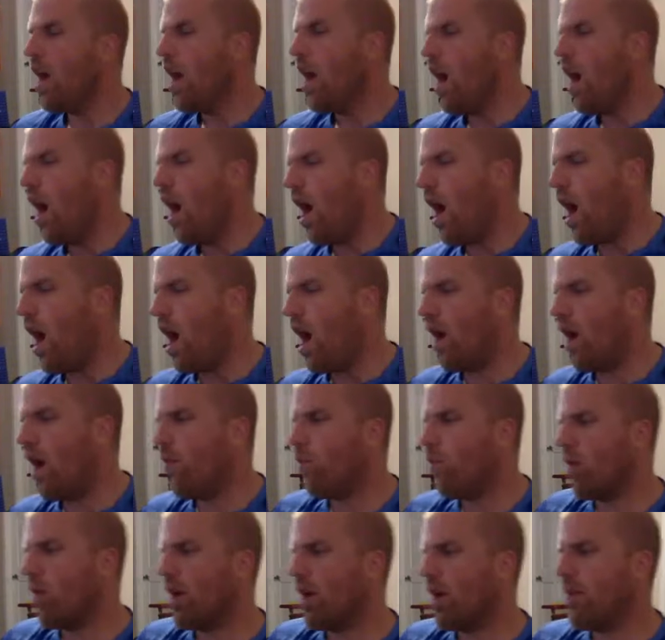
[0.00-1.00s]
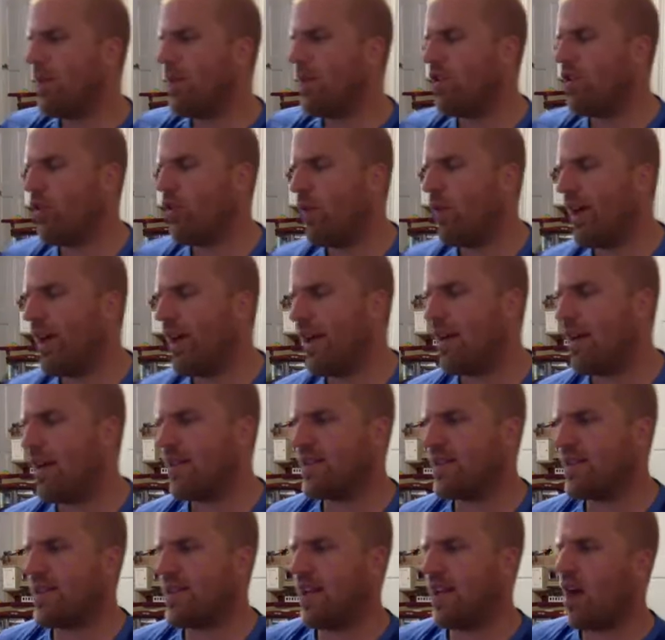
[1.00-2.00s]
We're going to be doing
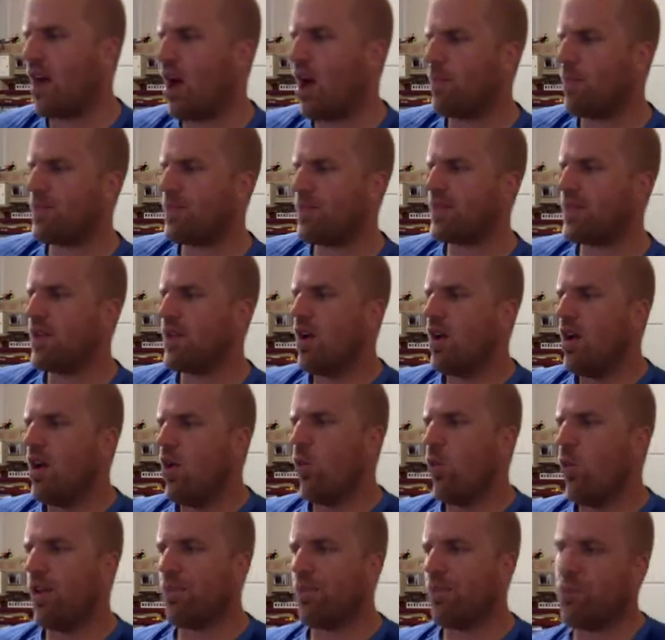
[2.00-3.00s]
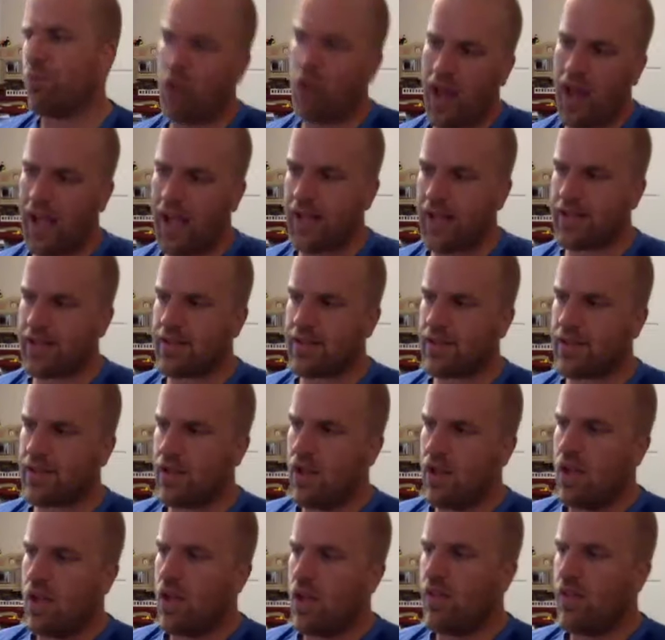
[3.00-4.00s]
sit-ups with planks,
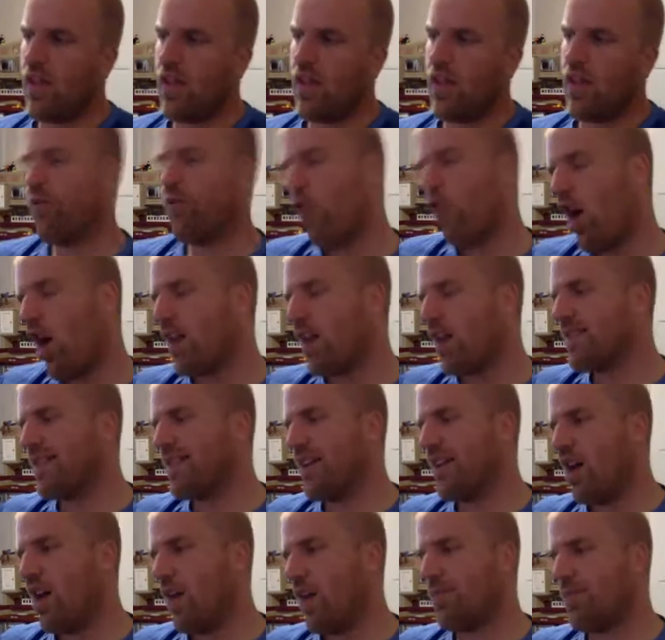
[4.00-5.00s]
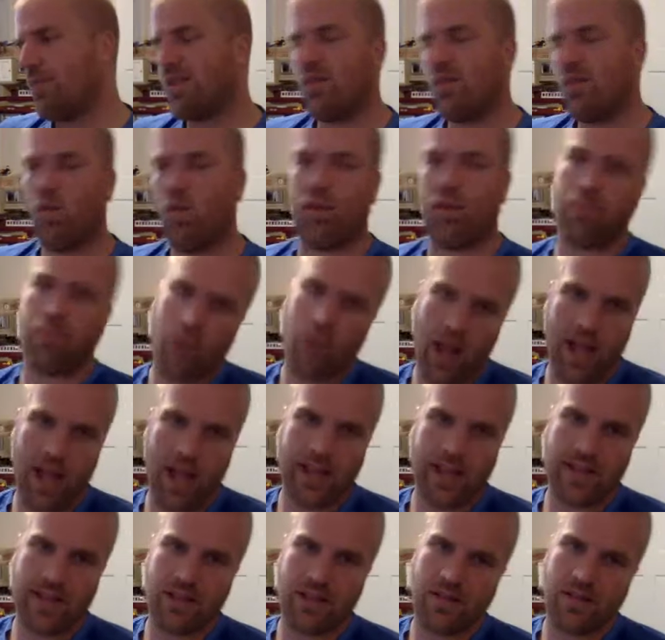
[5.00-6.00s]
then frog sit-ups with
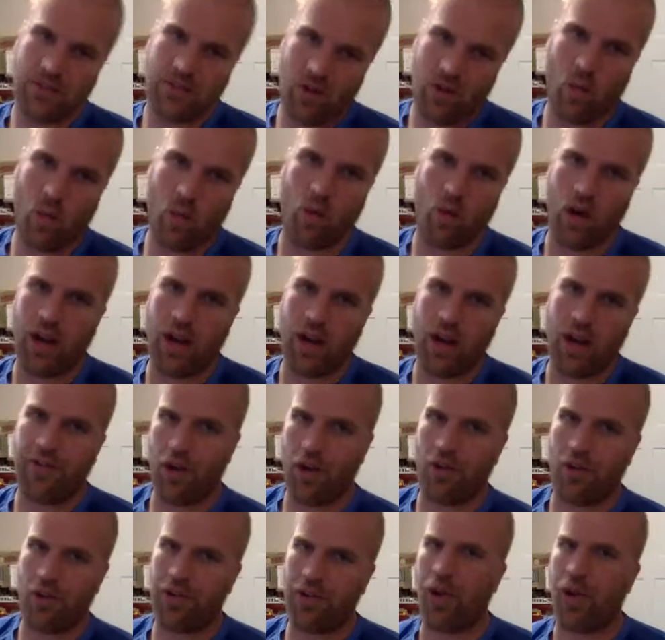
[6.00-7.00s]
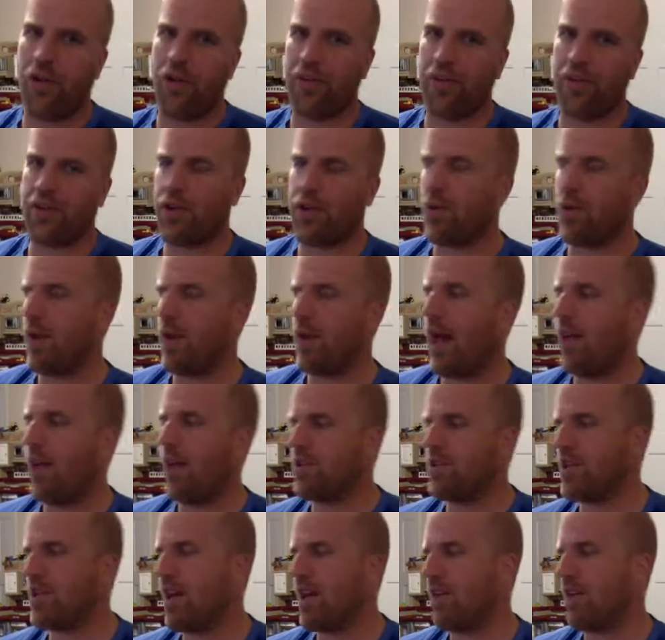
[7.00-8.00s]
planks. Don't worry if you don't know the
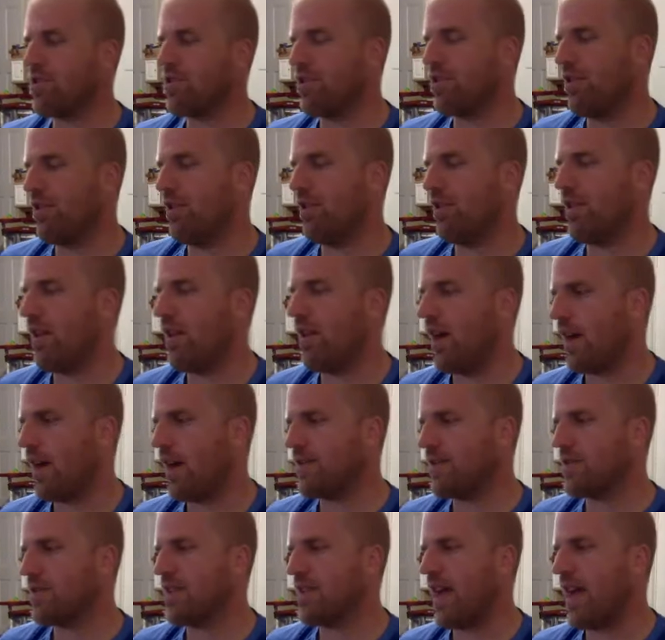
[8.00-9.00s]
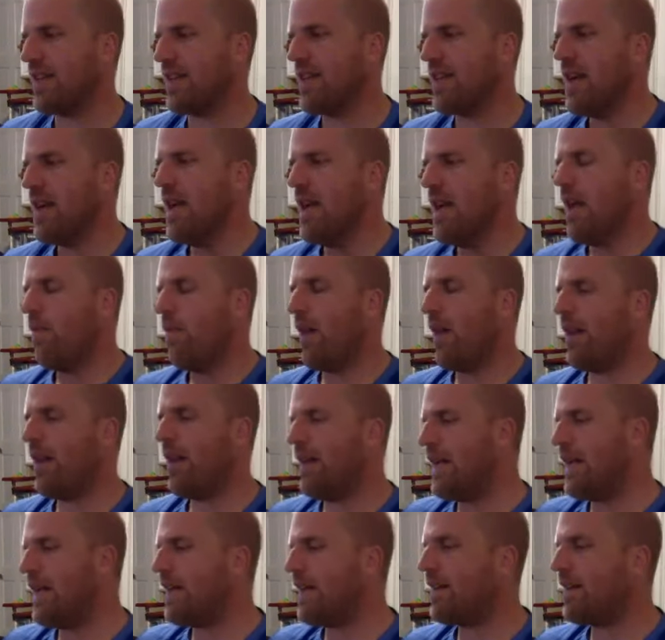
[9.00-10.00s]
terminology. I'll show you the exercise. Then
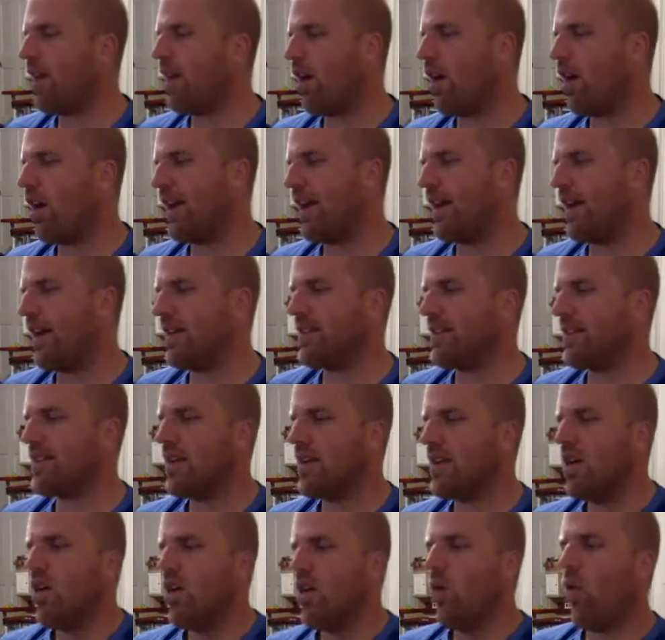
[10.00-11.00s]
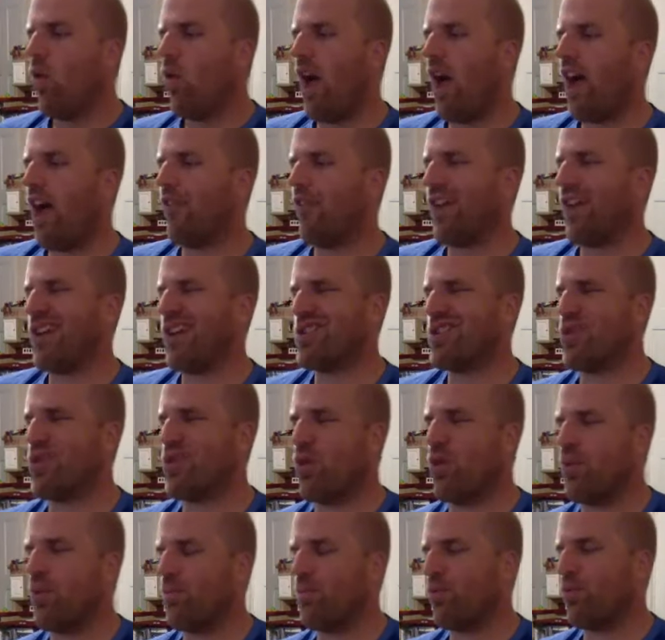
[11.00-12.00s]
knee tuck-ins. We'll have like a
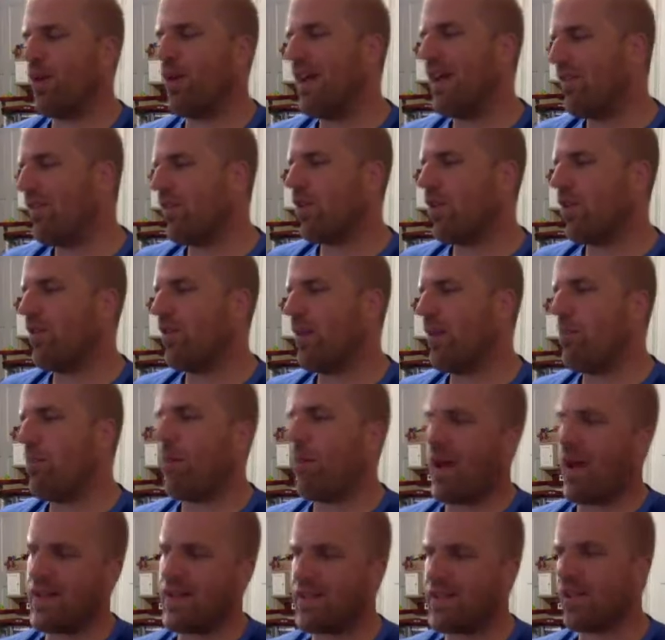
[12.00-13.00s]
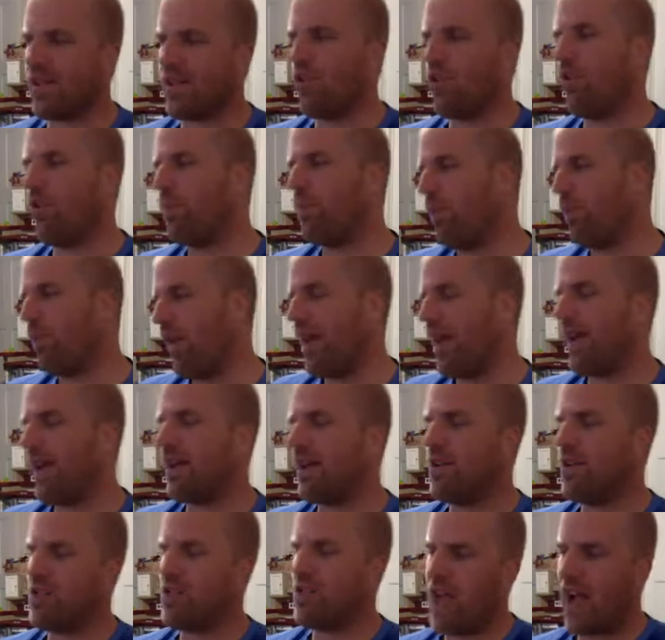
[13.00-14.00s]
short breather, then bicycle, plank,
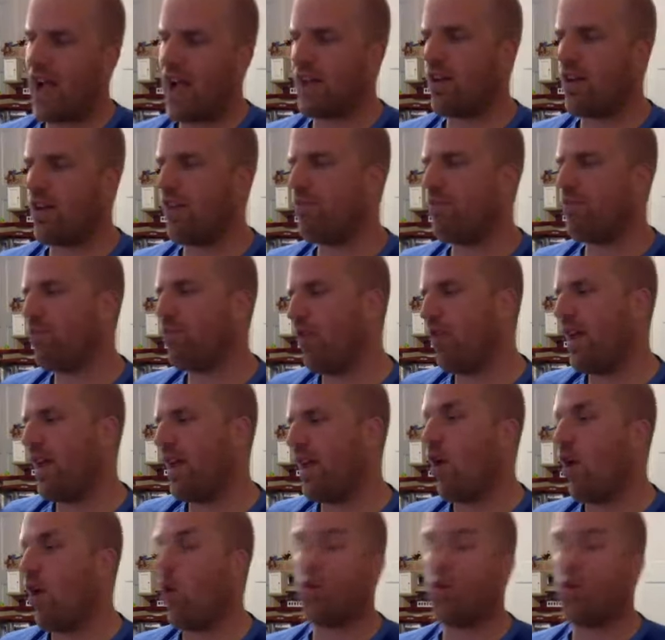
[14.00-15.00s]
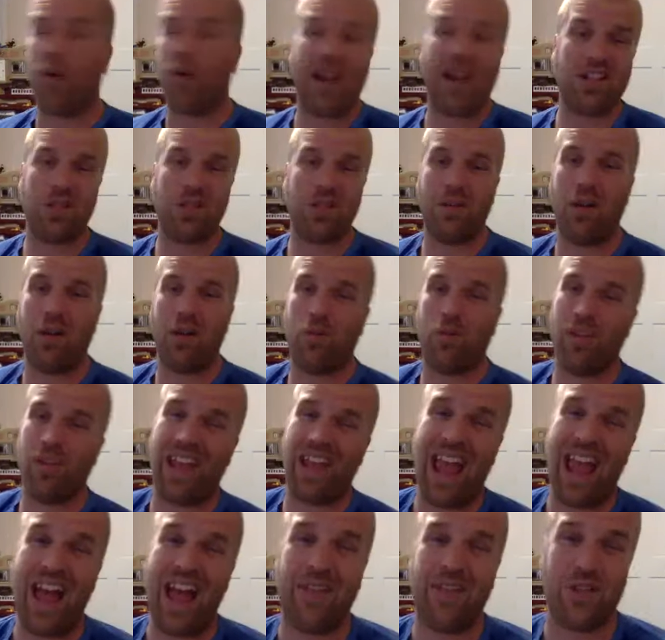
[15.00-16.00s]
jackknife, plank. Oh, no, actually, we don't
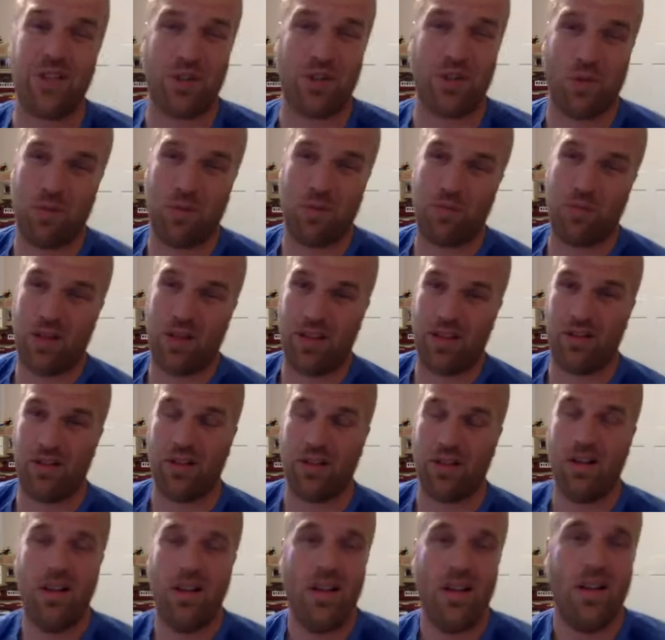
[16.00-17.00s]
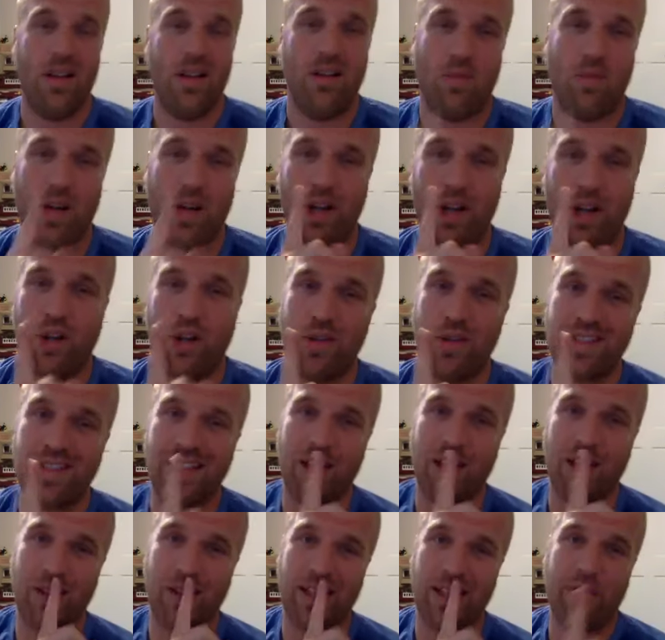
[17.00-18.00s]
really have a short breather. We're going to do this a
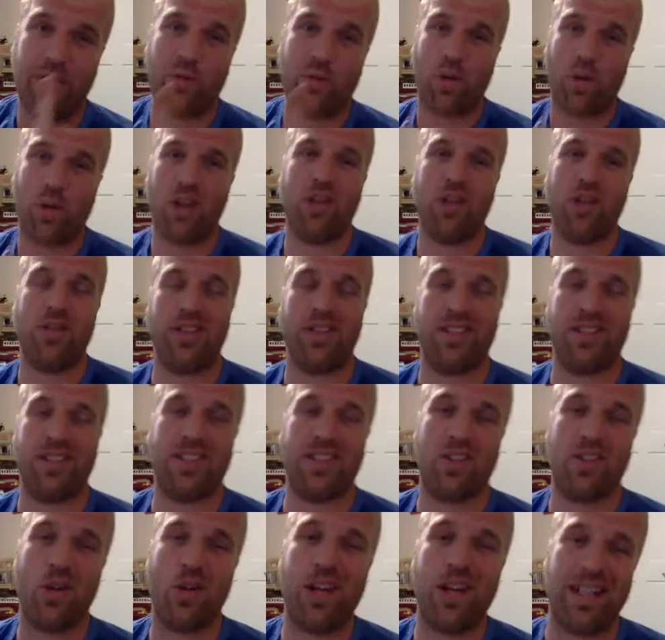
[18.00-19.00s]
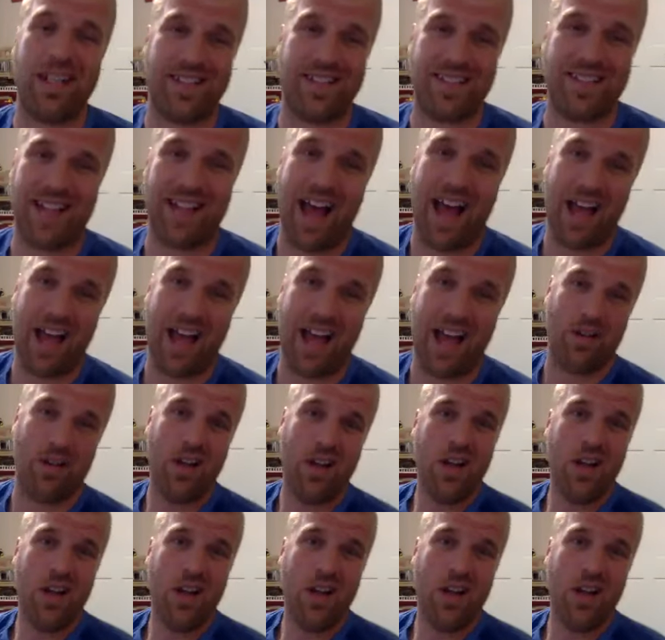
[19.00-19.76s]
little different. We're going to do this circuit style.